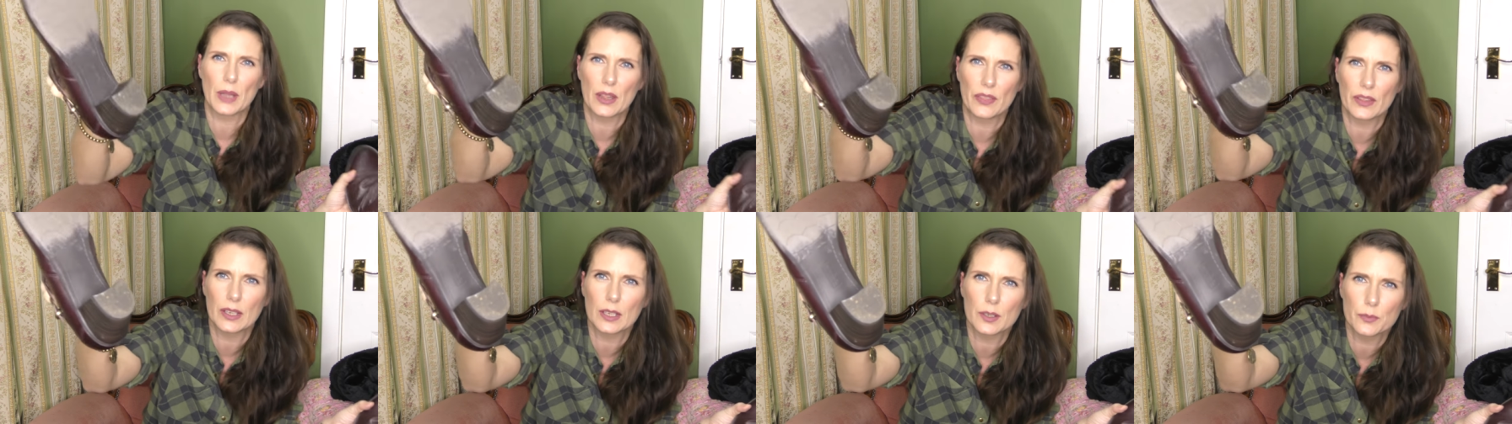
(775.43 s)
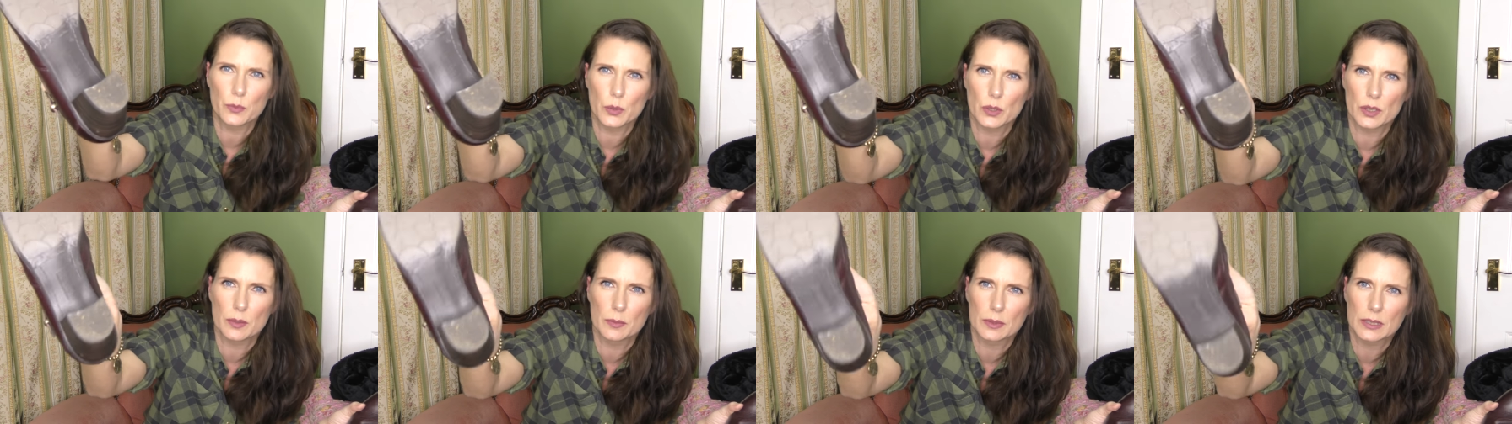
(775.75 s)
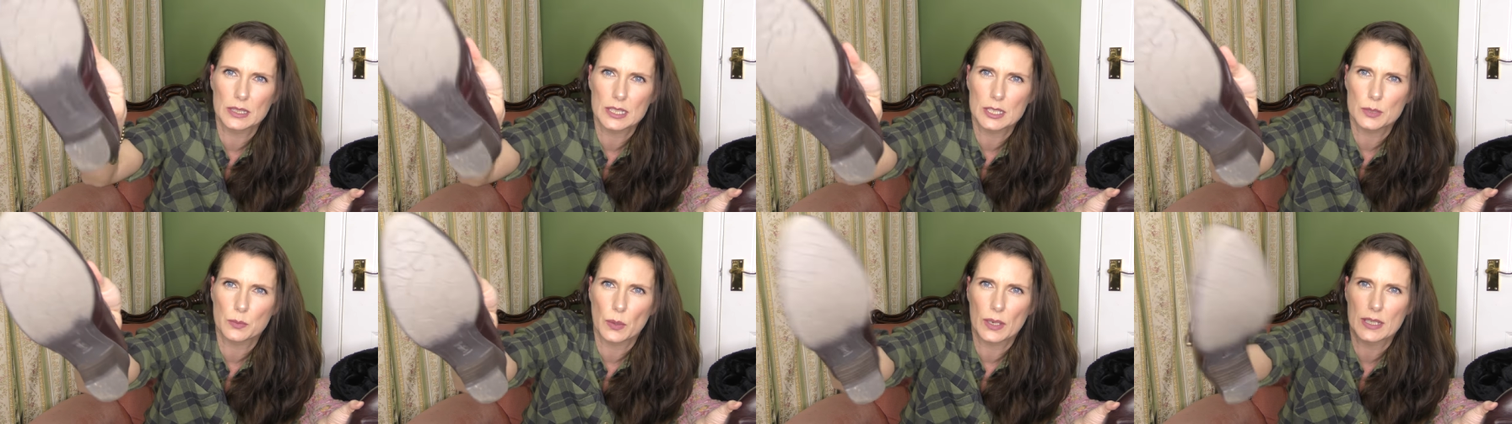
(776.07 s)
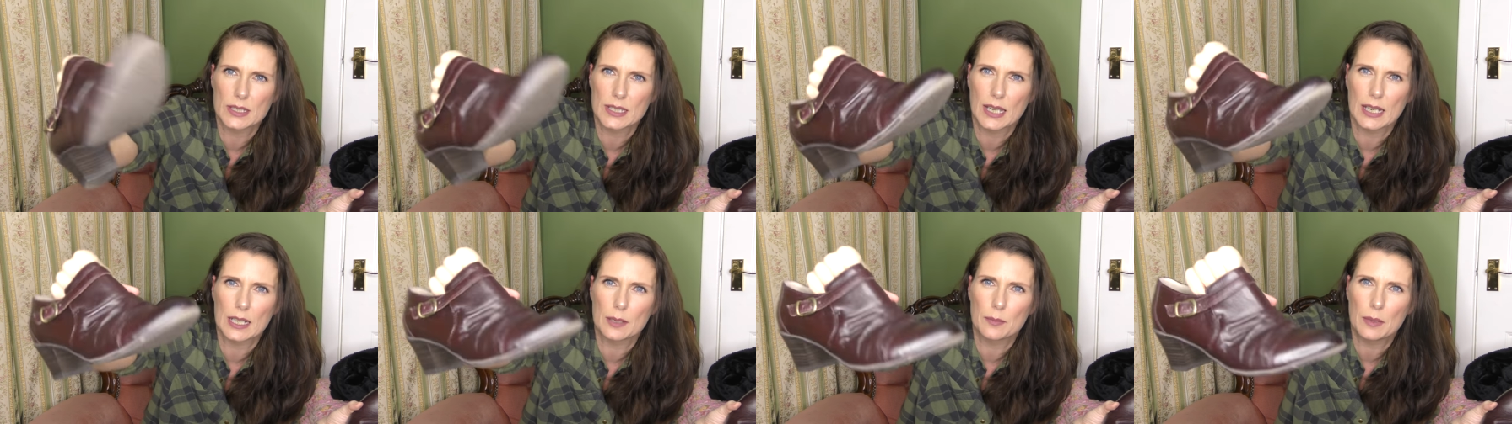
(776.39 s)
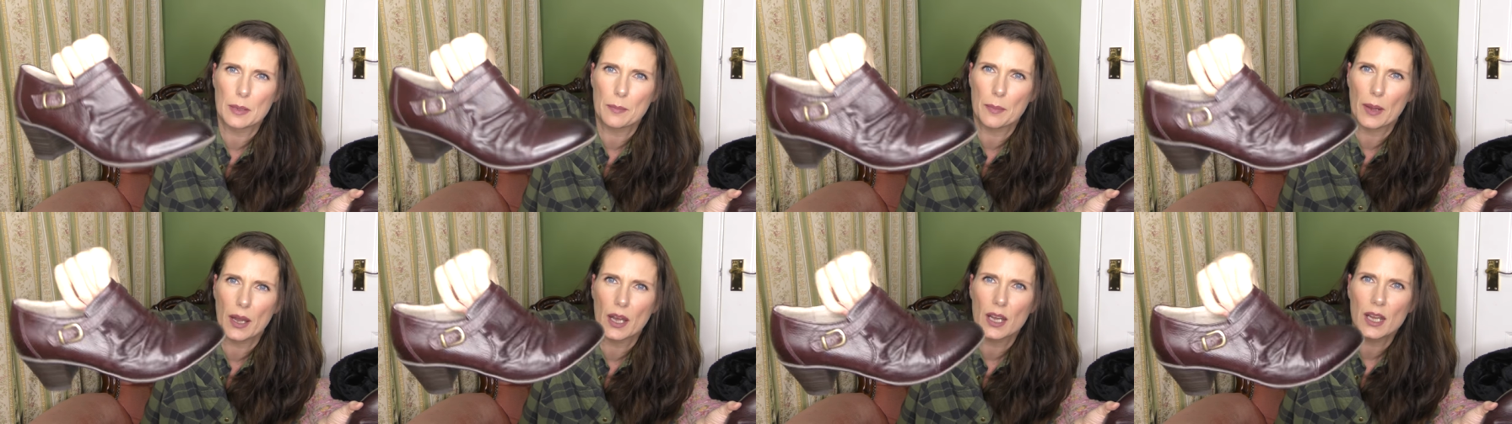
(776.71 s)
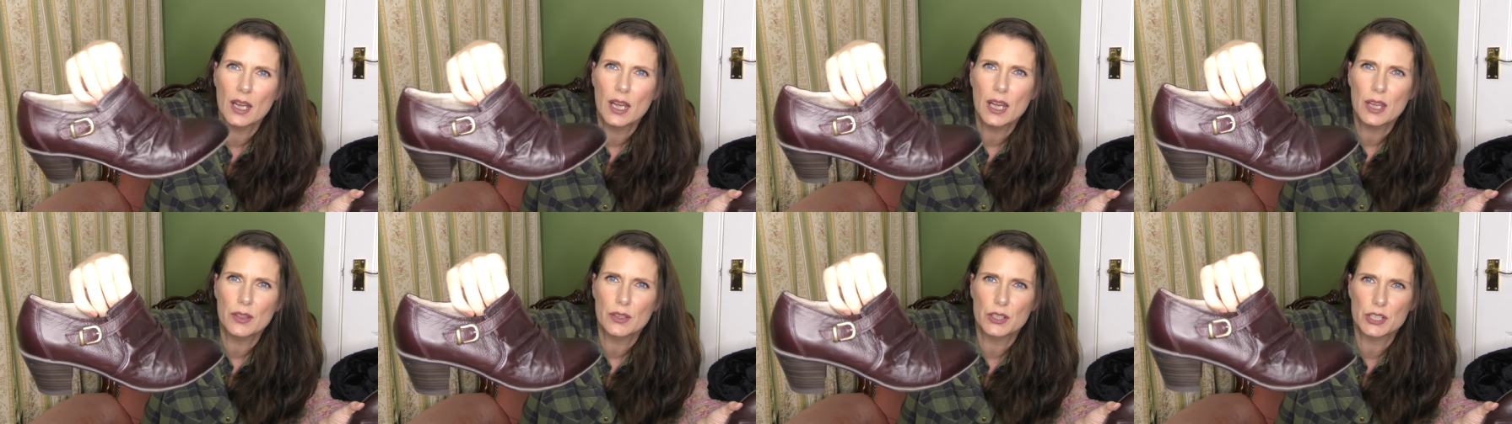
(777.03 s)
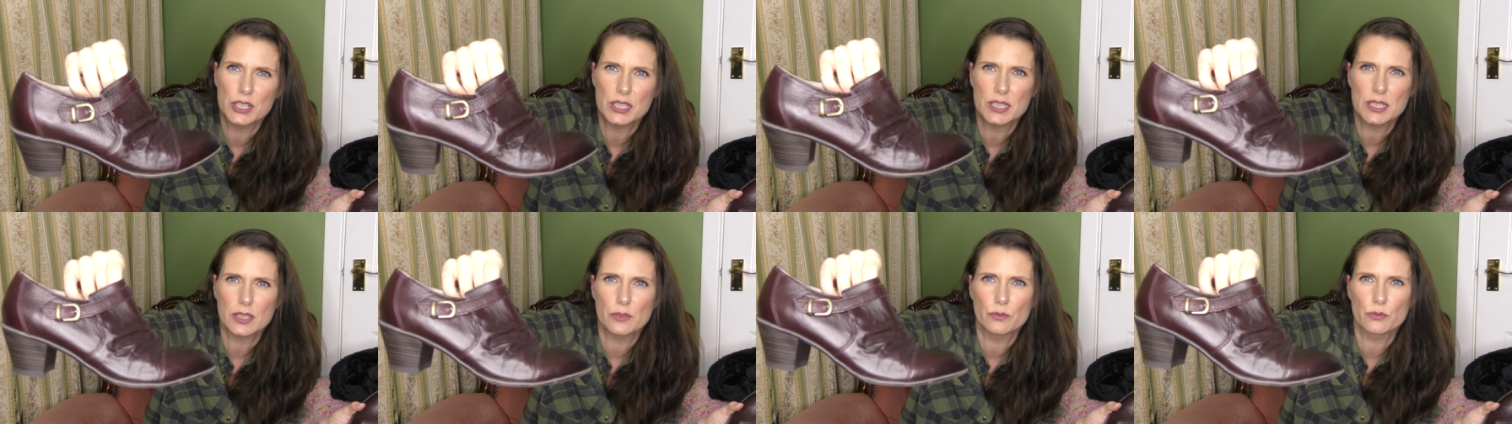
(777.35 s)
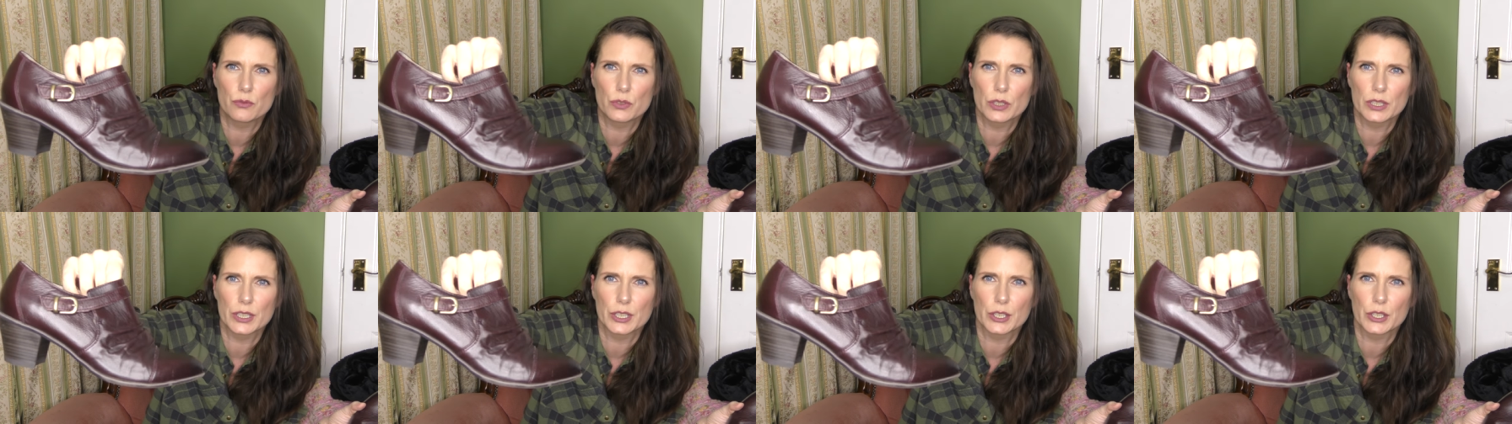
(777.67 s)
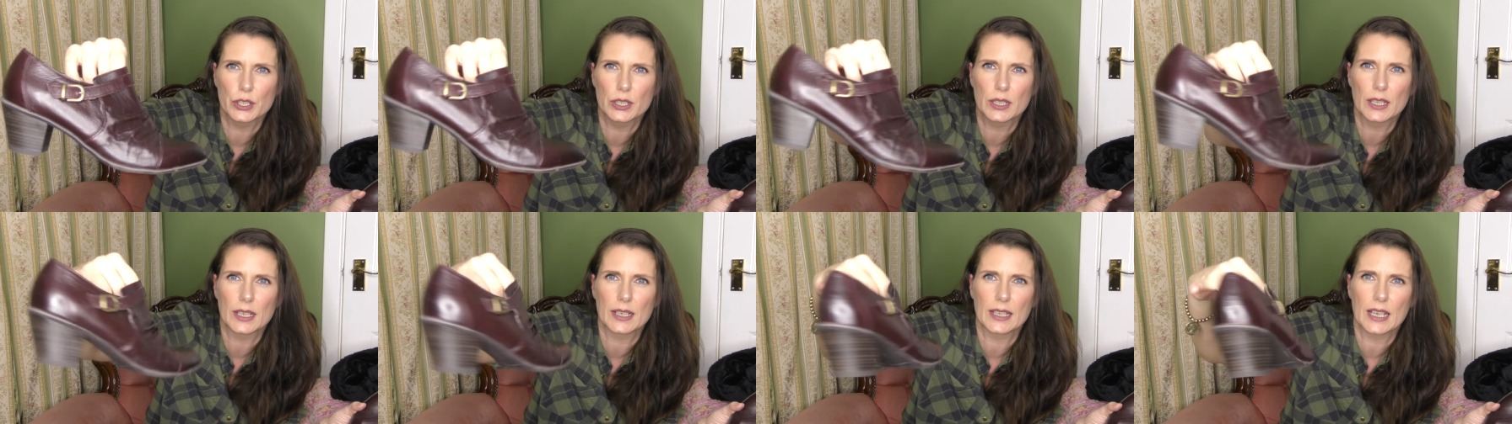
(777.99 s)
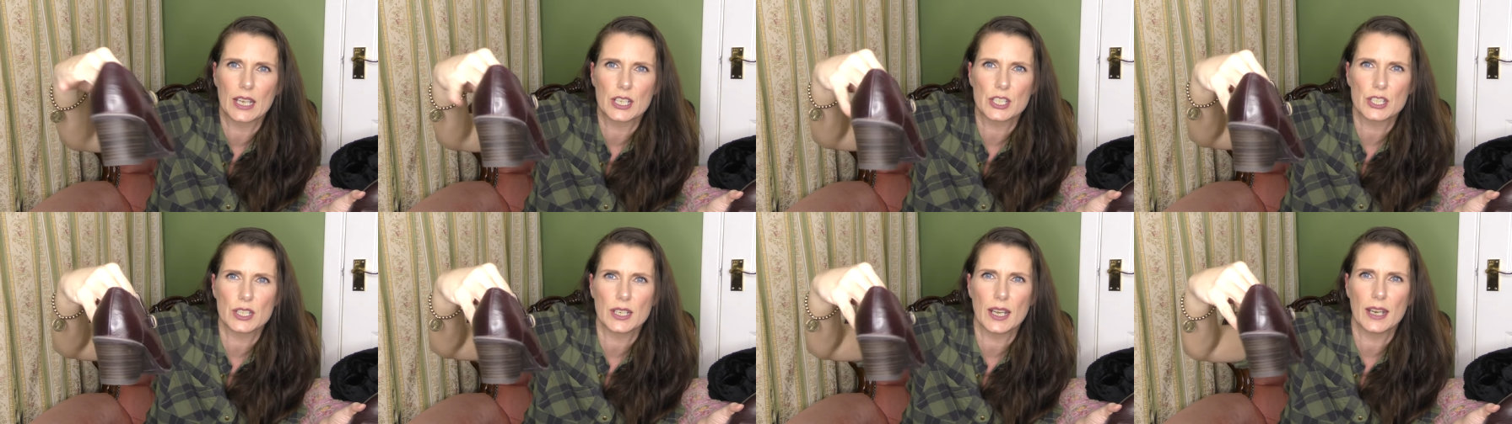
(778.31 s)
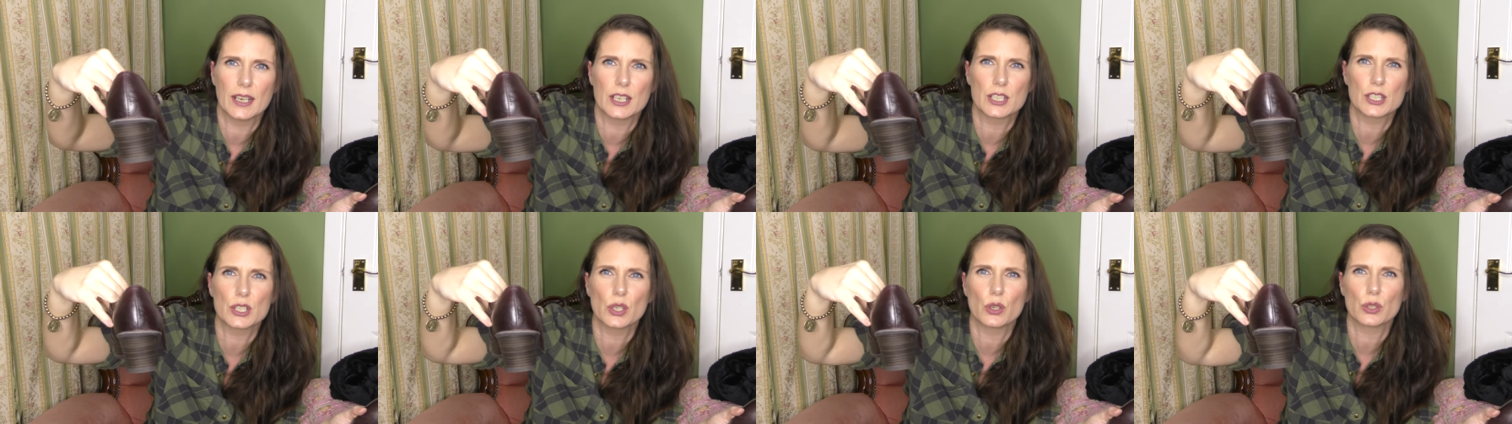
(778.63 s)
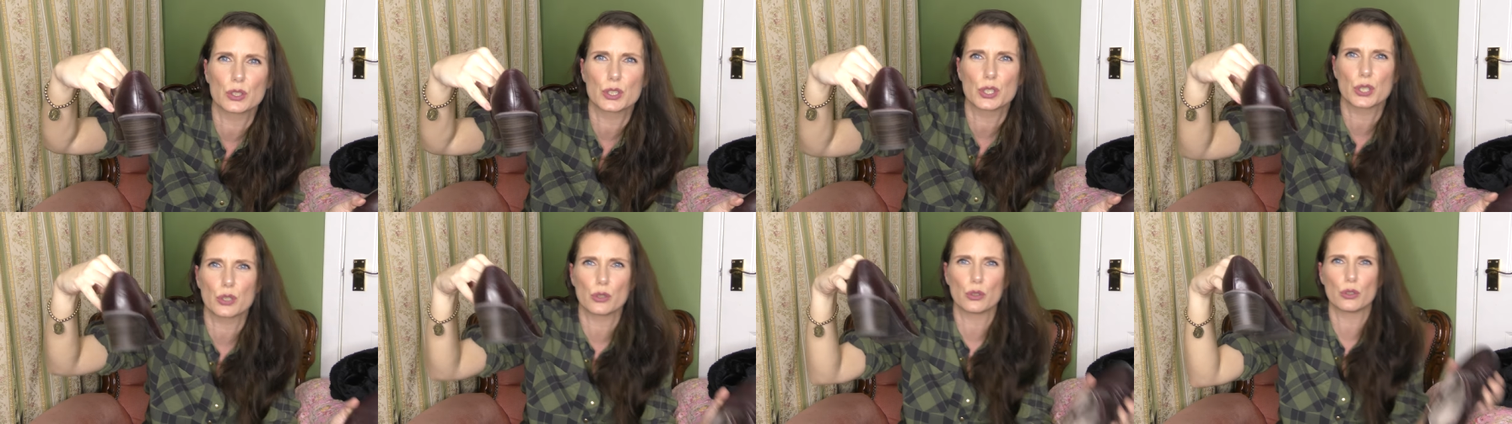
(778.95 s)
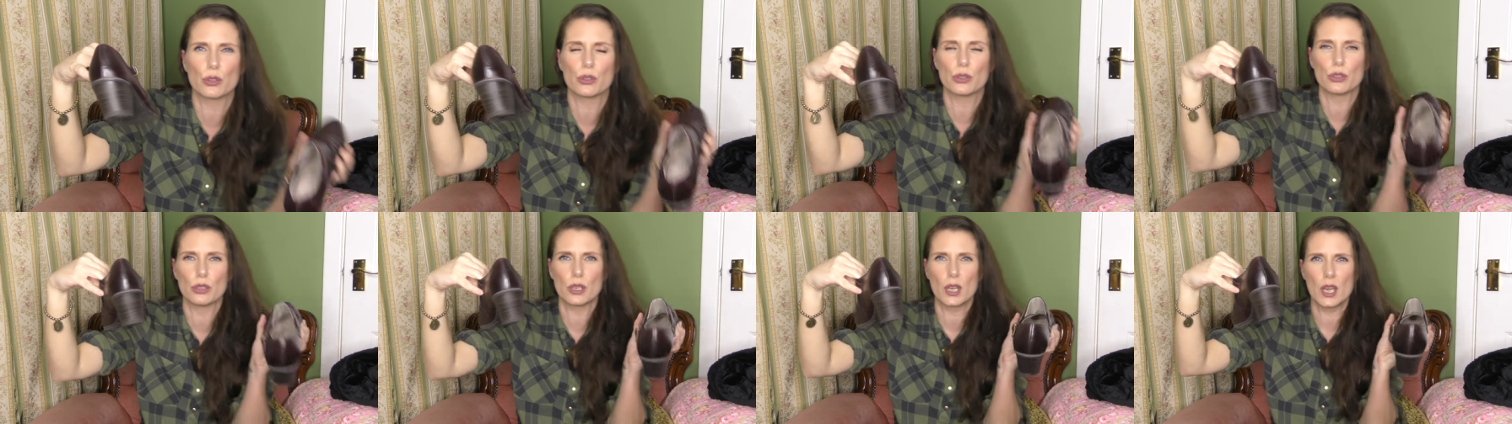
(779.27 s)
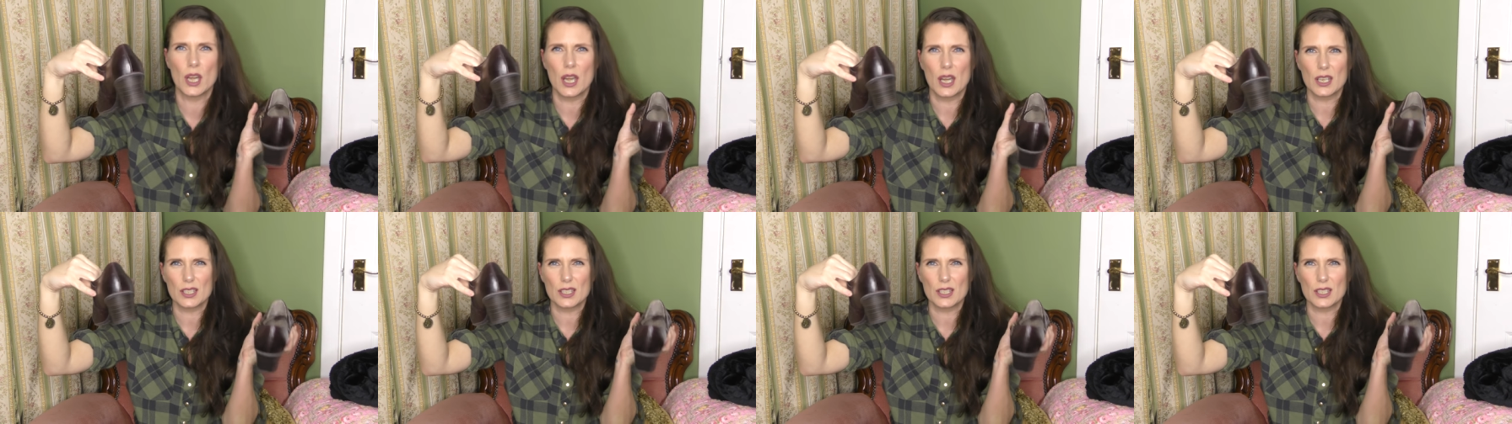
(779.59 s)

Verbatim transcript: I think I've worn them at least once anyway, but they're just in really good condition and it's not too,